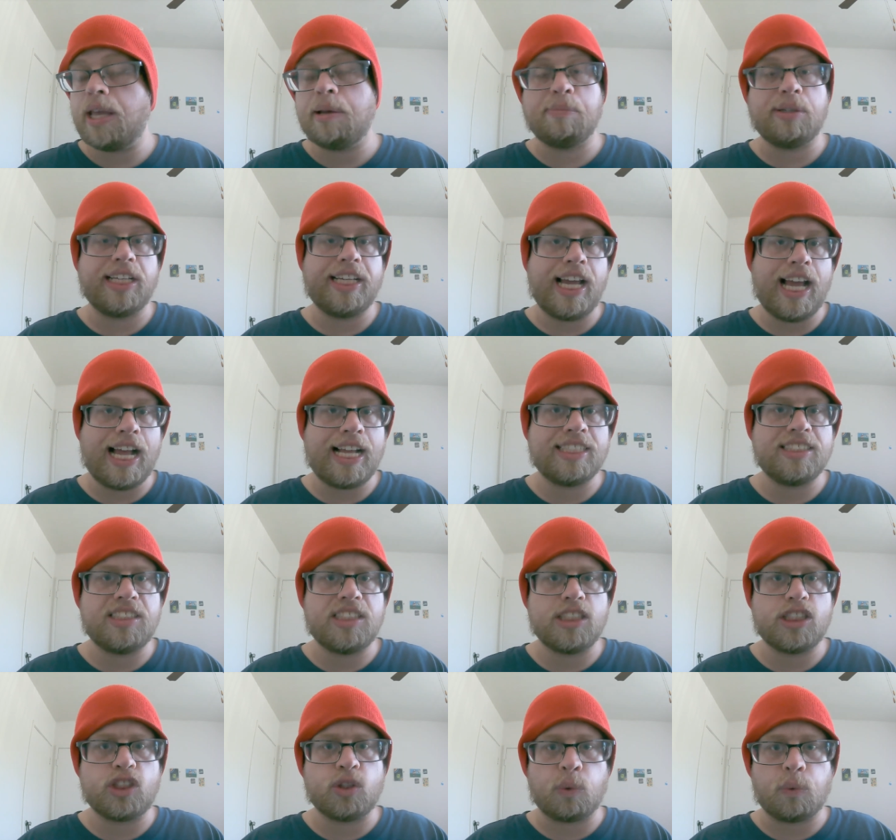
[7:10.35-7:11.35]
Emily
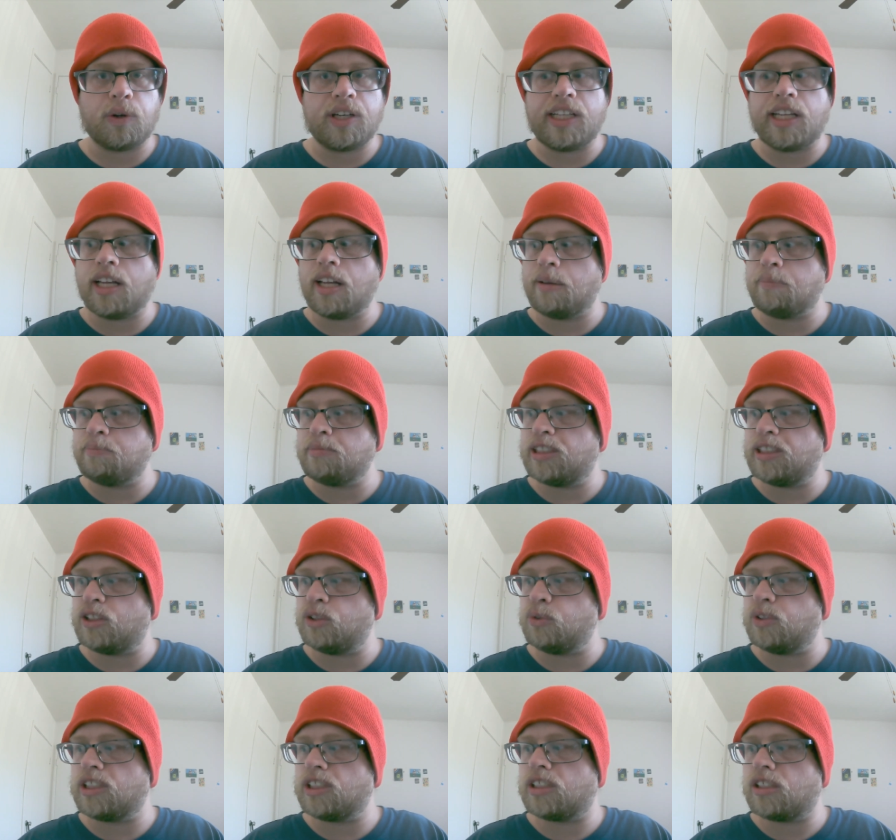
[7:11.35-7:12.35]
as the story comes
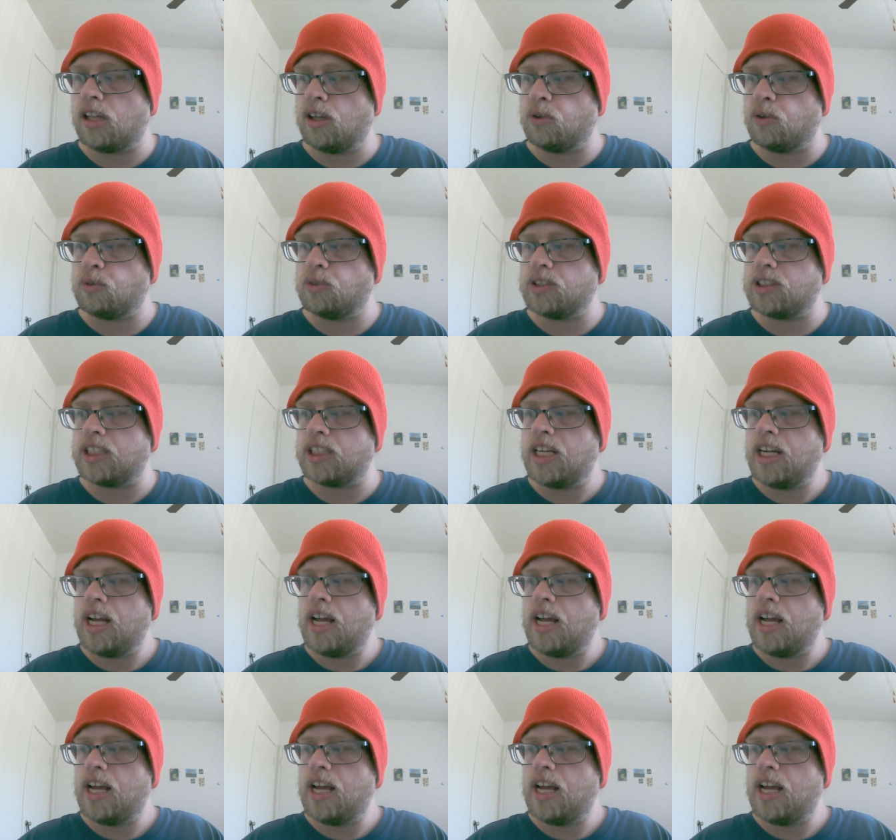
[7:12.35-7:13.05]
to a close,